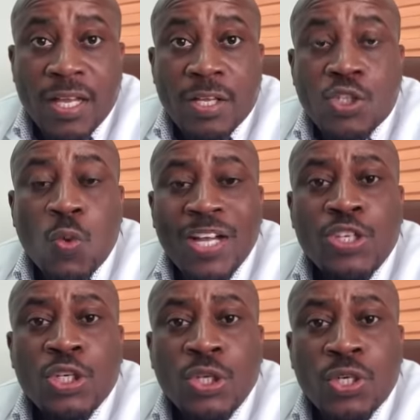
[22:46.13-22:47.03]
So what
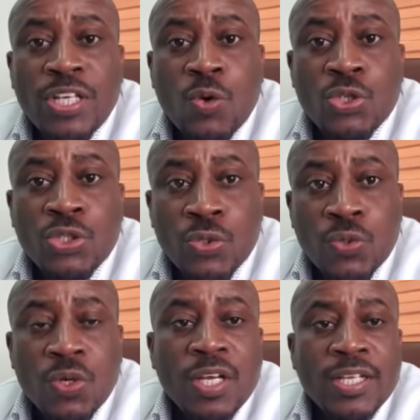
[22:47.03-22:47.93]
your doctor will
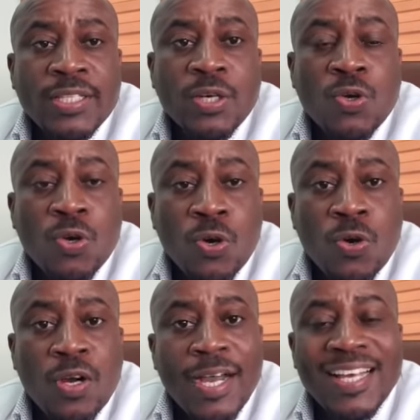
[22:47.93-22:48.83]
do, they'll
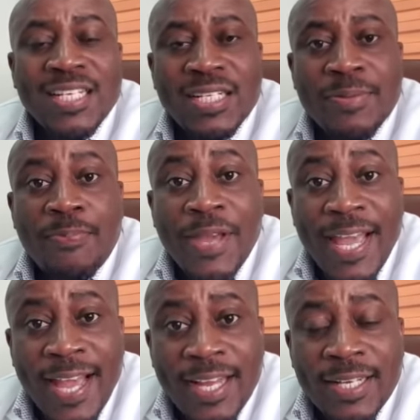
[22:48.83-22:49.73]
go and
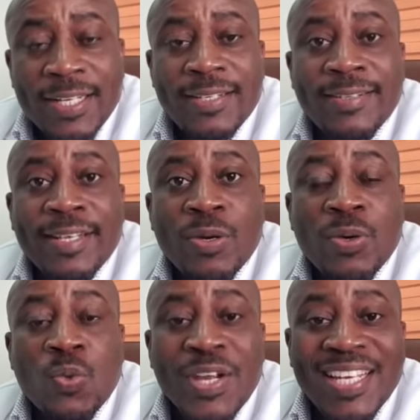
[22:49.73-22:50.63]
repair the
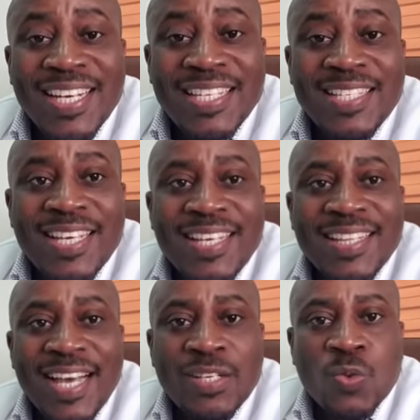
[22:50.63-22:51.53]
weakness in
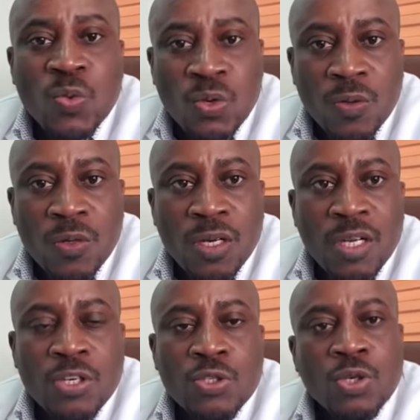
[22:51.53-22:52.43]
that wall.
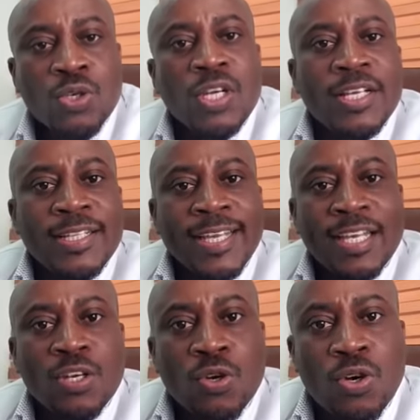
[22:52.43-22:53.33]
So they
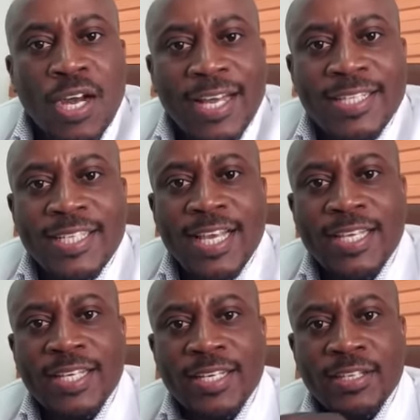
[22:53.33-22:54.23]
can go and
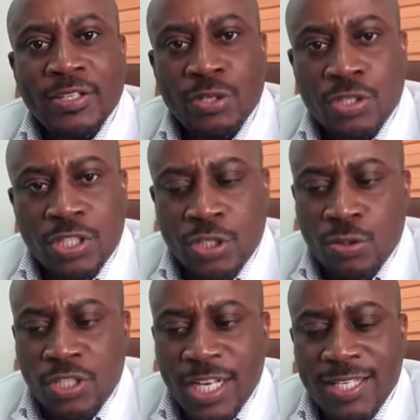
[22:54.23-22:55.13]
take those
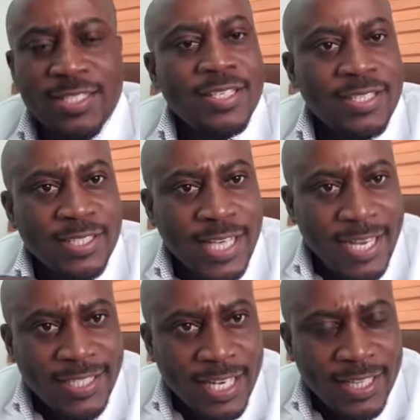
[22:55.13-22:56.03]
sutures,
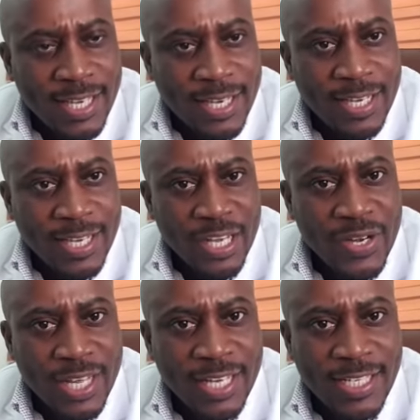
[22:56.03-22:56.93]
tighten the
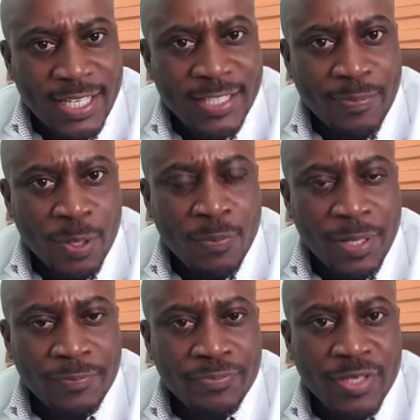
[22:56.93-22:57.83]
area that has a
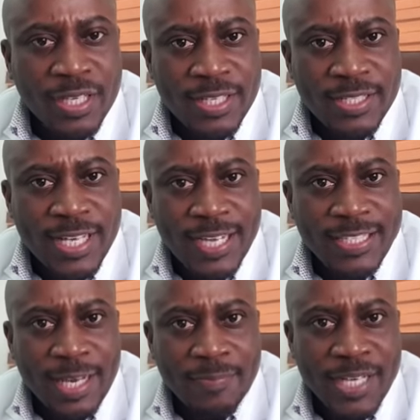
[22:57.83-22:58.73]
problem, tie
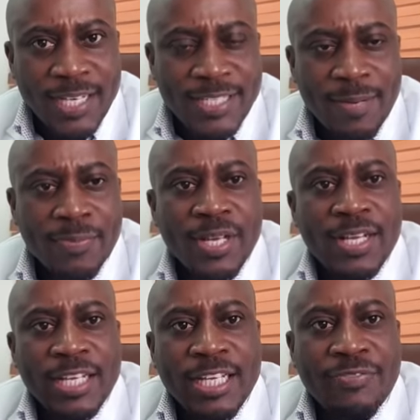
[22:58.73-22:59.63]
it up.
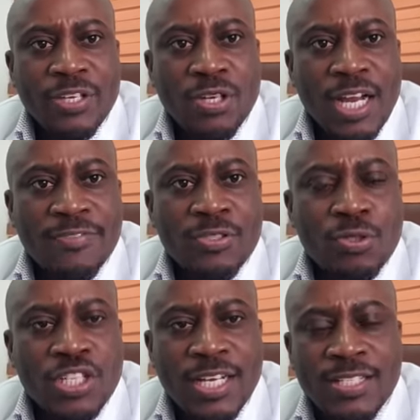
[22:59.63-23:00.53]
If they don't have
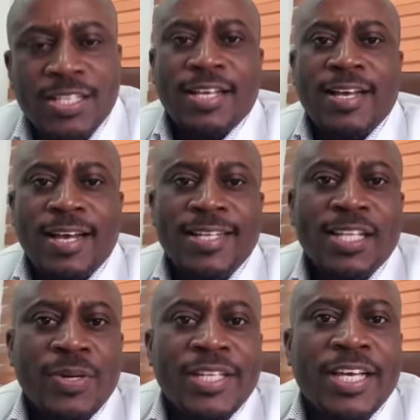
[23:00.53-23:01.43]
sutures,
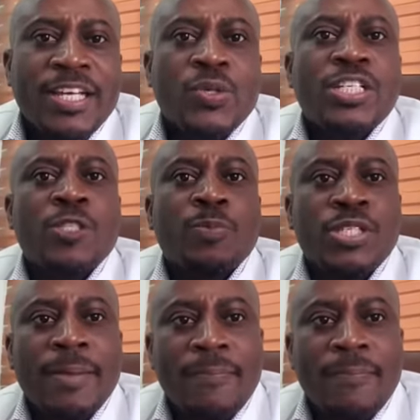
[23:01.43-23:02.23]
another way they can do it is put a